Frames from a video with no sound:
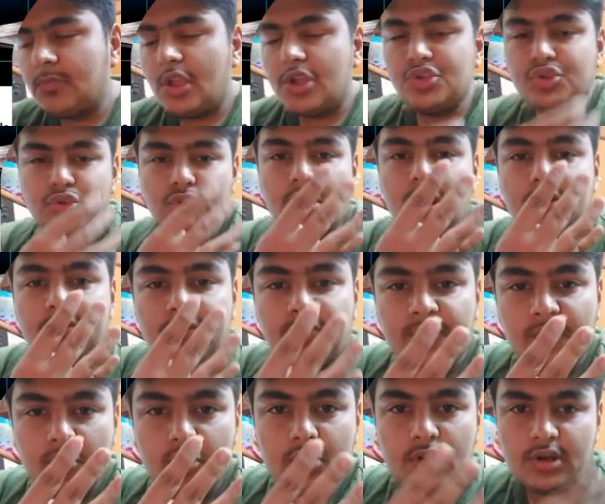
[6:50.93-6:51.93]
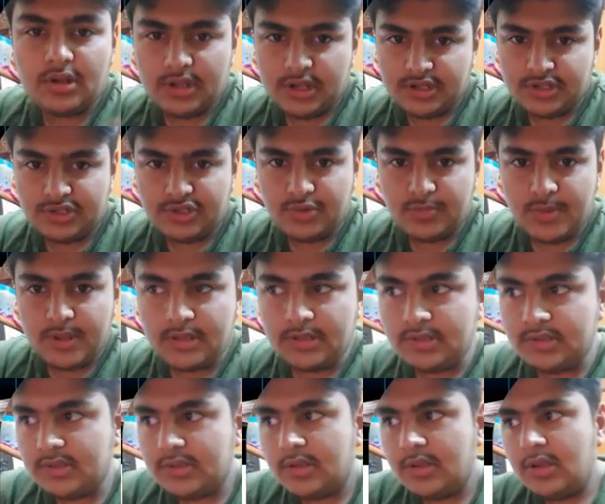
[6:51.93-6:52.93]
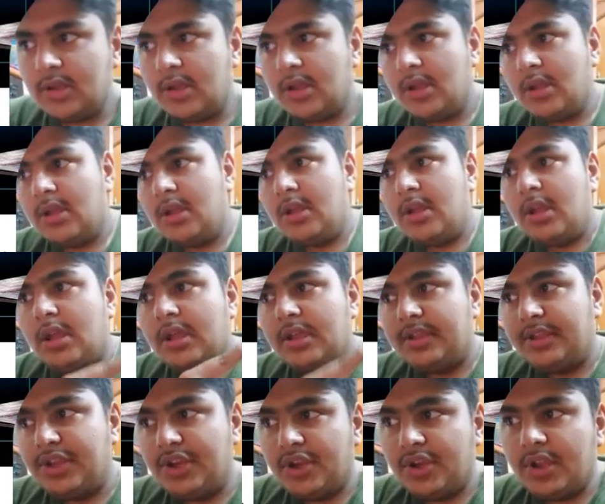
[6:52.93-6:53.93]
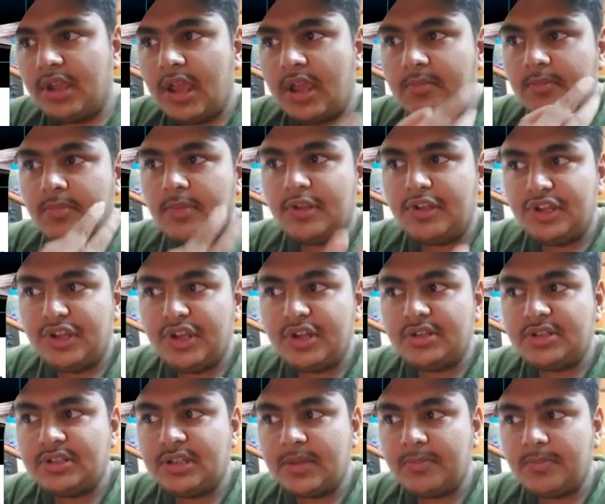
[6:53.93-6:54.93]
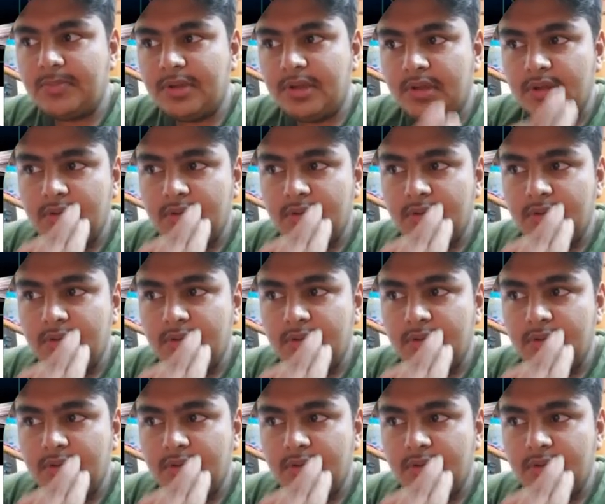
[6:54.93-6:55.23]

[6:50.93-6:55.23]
So there are 4 instruments: NIRCam, NIRCep,